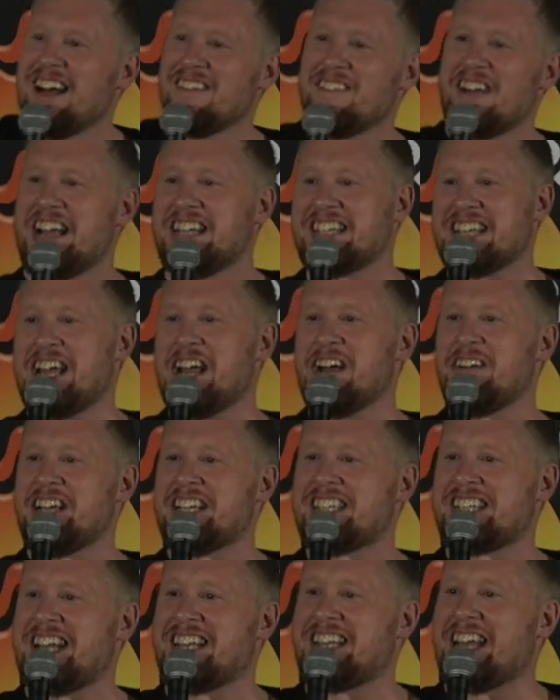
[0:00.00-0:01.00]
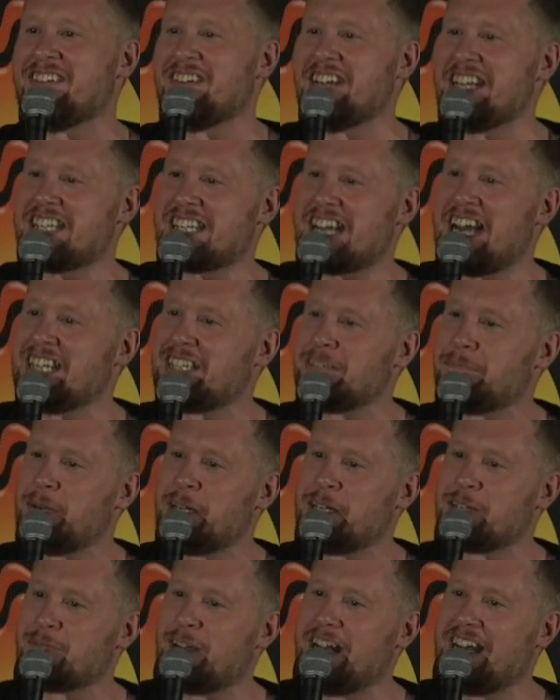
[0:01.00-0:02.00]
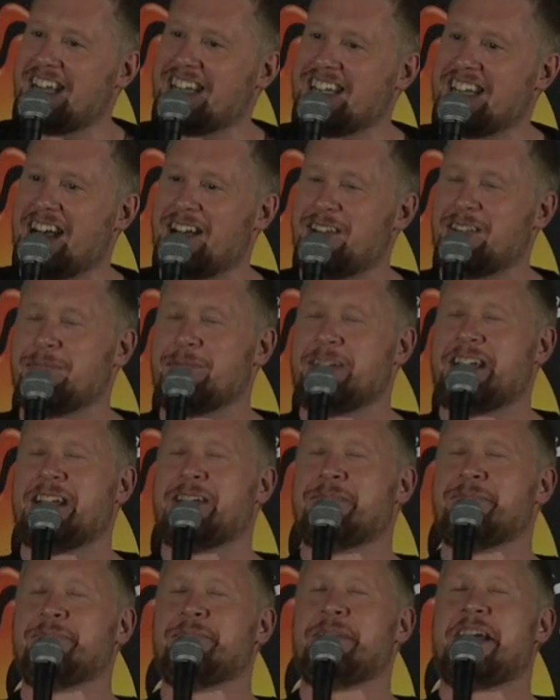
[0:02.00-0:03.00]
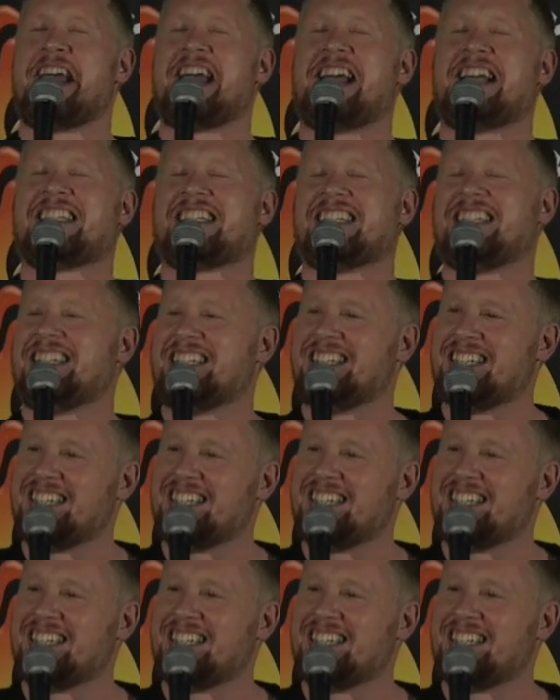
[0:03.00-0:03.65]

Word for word: Mate, I hope you said that when he tried to put his willy in. That would have been amazing.